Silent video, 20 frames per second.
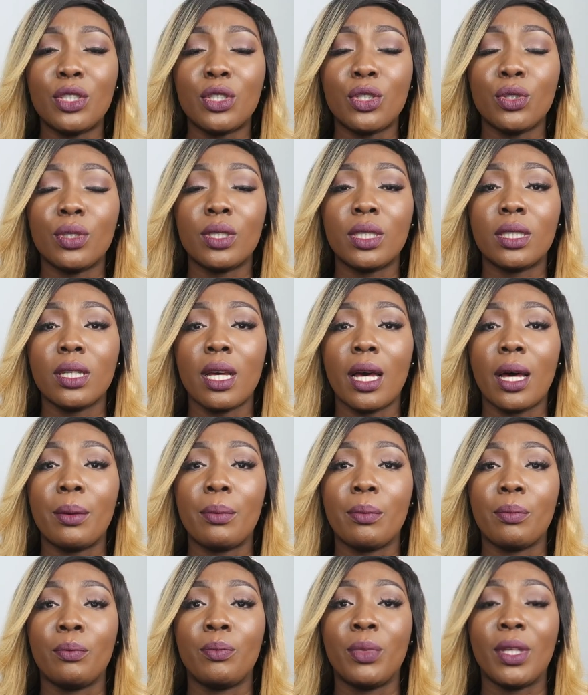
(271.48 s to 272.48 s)
should
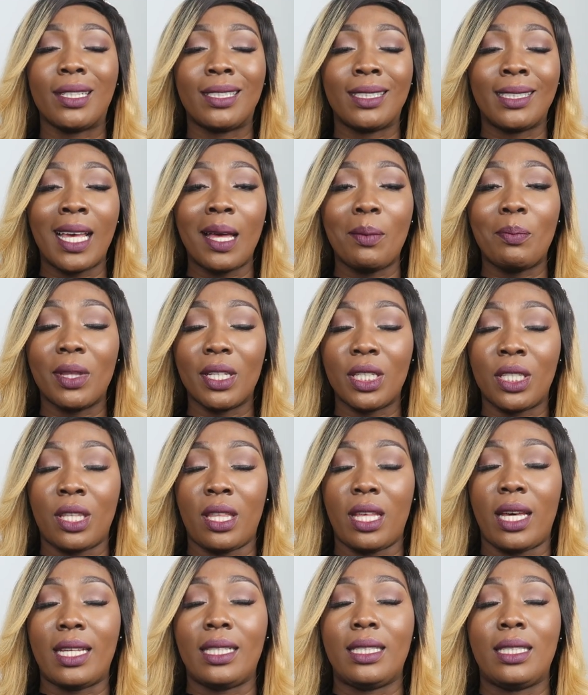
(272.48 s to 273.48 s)
be established
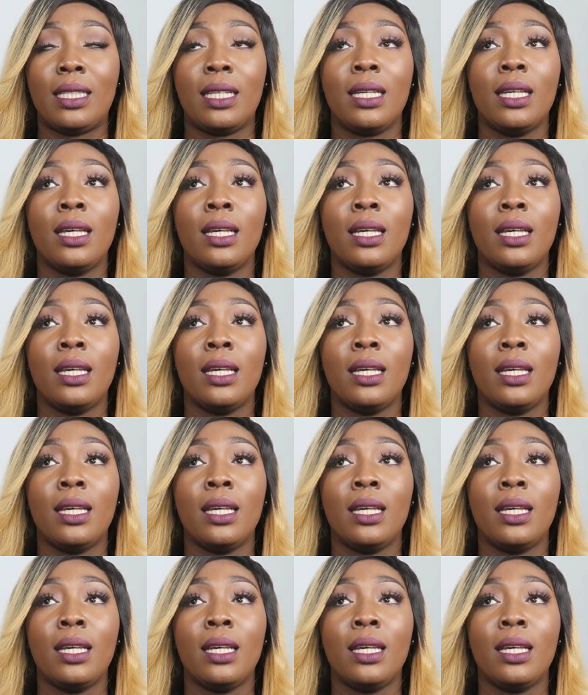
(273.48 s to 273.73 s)
that